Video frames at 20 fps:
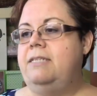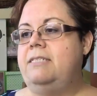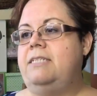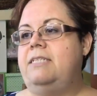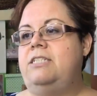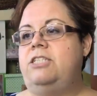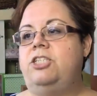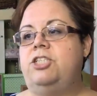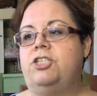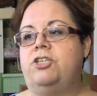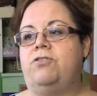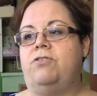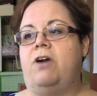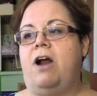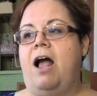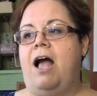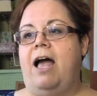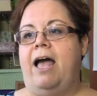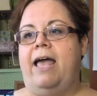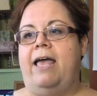
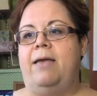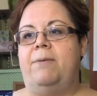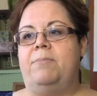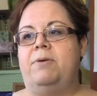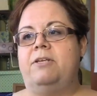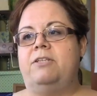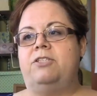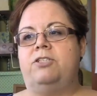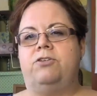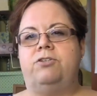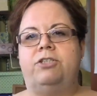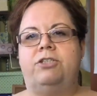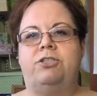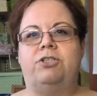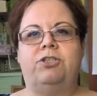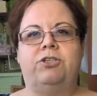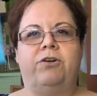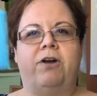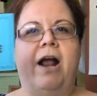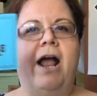Describe. So
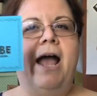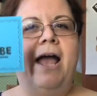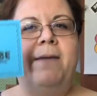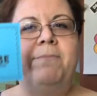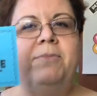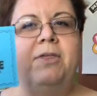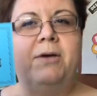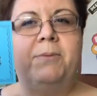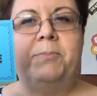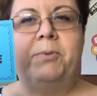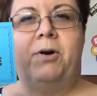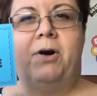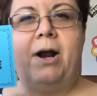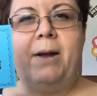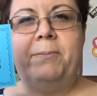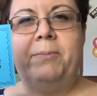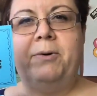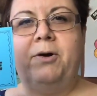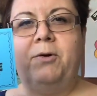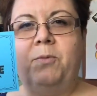describe the
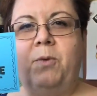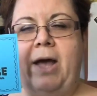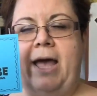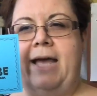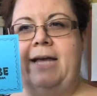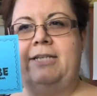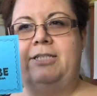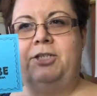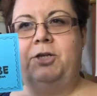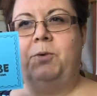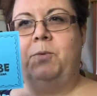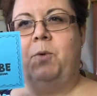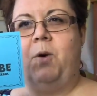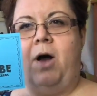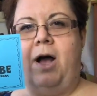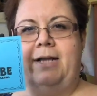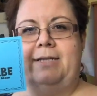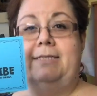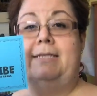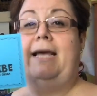proper way to
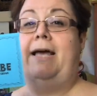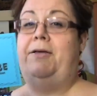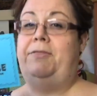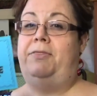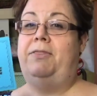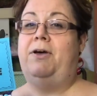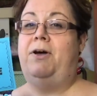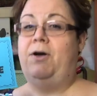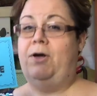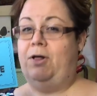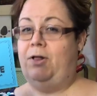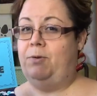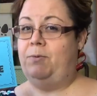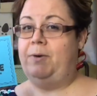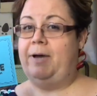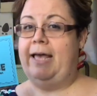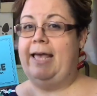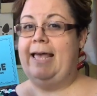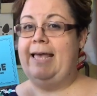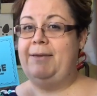walk down the
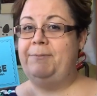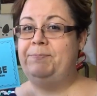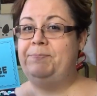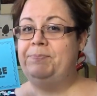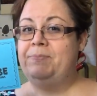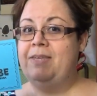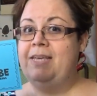hallway.